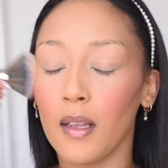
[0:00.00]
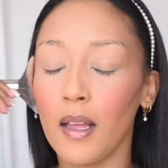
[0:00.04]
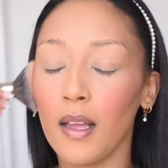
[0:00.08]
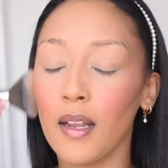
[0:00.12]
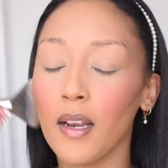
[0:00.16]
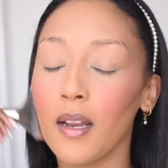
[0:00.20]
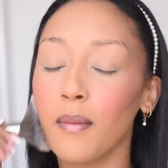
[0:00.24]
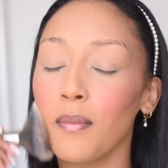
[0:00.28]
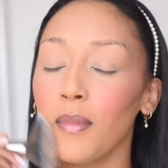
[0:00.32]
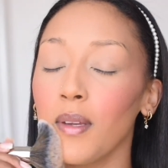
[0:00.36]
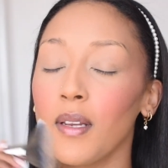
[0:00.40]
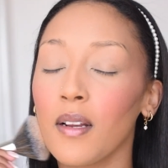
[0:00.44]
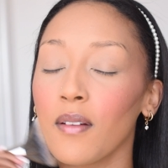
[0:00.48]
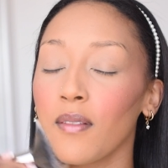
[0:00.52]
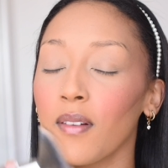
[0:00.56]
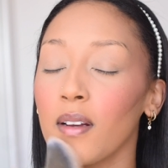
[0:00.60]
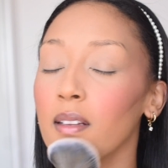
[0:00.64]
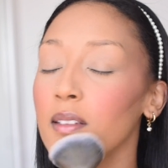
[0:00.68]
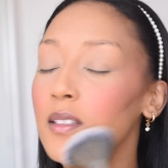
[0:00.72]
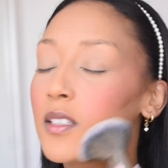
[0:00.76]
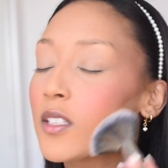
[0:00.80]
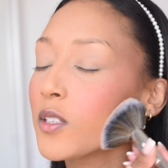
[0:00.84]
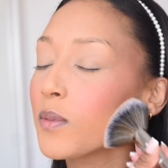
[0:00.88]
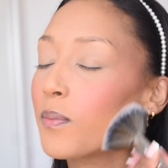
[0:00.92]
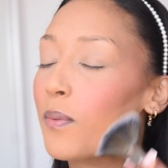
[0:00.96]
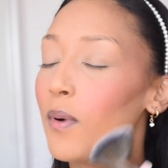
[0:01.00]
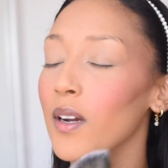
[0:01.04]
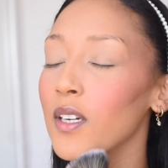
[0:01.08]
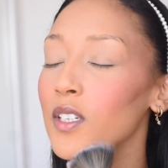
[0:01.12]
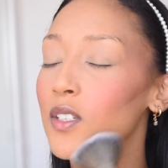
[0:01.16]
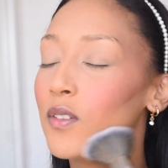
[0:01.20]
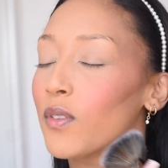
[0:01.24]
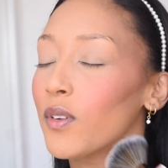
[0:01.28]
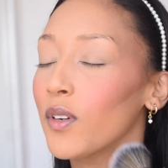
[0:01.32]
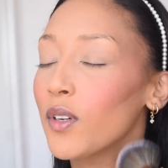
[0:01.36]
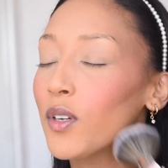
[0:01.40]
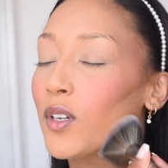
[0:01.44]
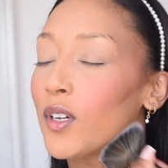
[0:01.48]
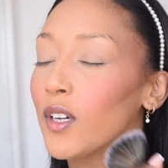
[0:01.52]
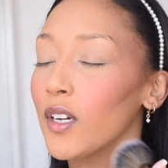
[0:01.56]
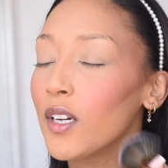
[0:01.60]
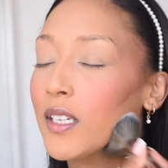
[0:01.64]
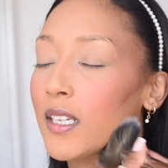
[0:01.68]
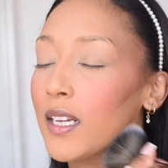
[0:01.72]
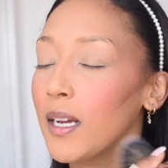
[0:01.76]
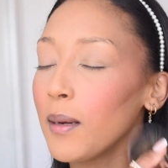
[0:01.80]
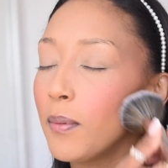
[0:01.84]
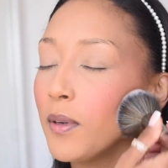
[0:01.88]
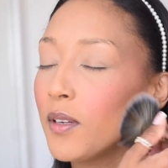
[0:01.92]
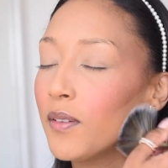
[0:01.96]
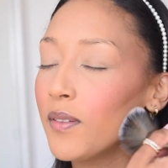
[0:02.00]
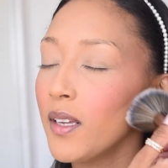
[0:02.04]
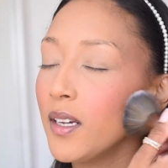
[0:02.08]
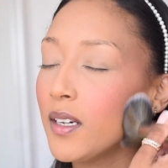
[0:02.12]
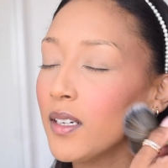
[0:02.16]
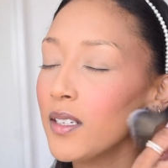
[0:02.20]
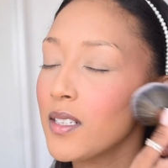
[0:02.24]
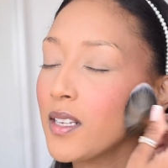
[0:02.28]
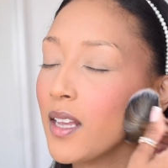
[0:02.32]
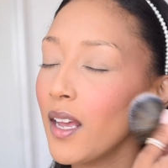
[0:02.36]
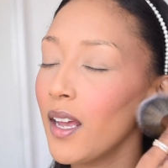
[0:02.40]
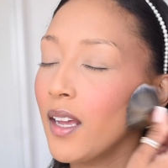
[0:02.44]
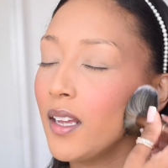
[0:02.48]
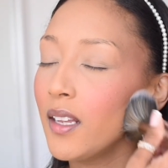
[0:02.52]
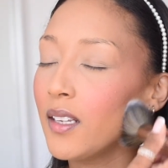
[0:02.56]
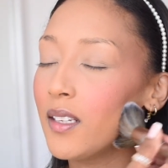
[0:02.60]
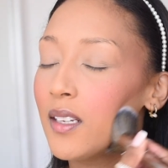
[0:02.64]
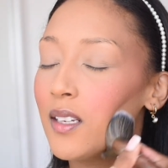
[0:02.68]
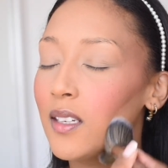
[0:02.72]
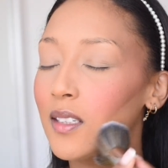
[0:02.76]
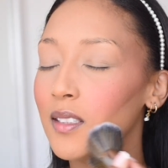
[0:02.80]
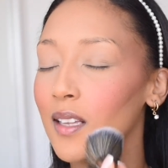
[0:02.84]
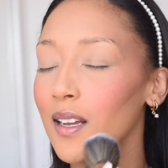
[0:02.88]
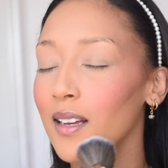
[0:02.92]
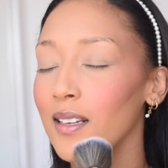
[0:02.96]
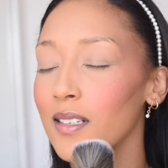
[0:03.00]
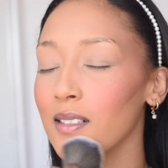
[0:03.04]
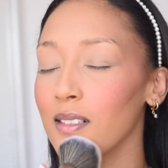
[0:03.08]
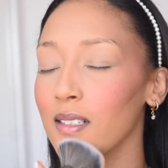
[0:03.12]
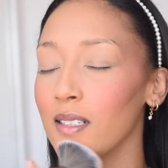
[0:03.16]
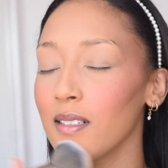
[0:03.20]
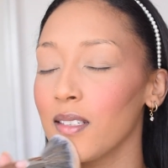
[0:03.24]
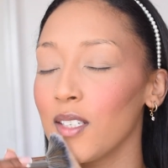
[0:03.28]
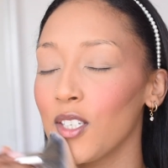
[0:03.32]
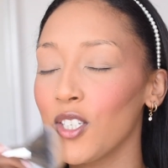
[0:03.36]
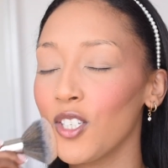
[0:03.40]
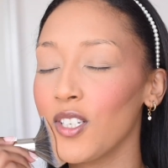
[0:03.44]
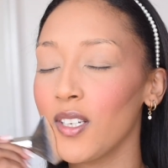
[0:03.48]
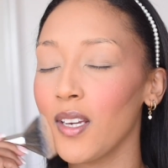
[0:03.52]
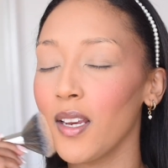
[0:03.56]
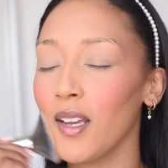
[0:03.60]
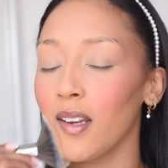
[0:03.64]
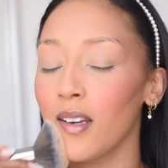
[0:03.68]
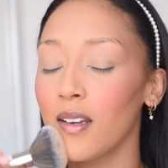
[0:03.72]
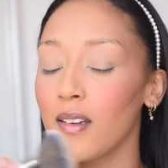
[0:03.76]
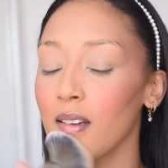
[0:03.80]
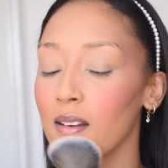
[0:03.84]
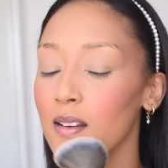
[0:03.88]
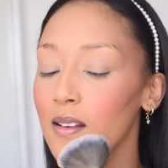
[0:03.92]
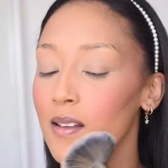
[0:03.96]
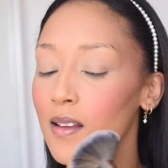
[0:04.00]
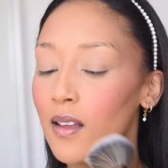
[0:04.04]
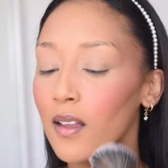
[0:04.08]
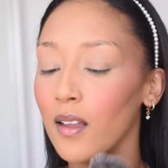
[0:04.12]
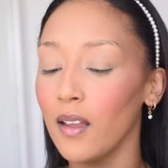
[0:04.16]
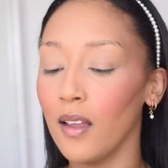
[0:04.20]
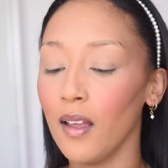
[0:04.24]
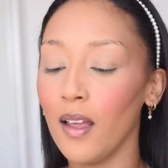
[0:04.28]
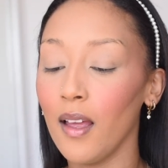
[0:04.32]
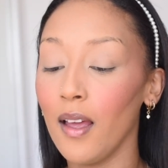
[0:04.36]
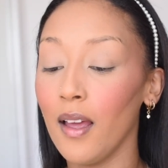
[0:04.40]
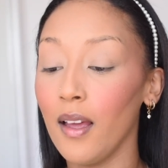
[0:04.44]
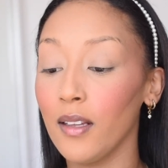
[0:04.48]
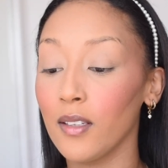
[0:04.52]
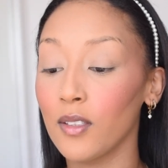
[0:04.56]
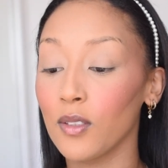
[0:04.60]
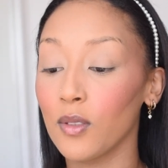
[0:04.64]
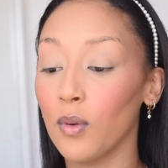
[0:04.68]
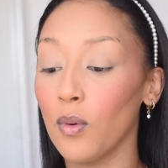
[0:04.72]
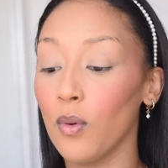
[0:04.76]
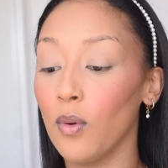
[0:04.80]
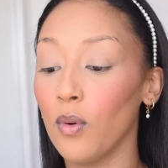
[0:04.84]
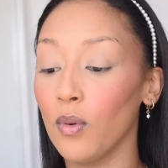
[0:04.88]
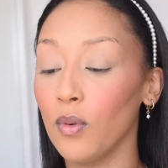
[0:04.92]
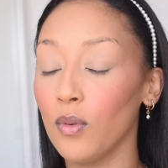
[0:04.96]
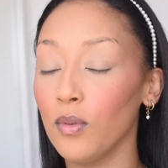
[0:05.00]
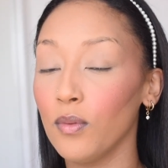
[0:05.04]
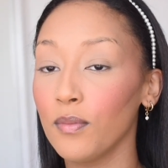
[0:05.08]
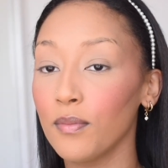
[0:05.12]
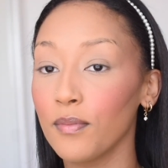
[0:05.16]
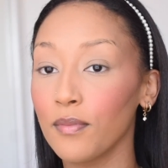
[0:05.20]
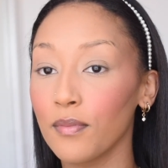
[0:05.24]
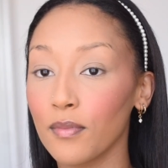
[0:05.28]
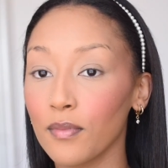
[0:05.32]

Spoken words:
I mean, I've had this brush for a good couple of years and it hasn't shed at all.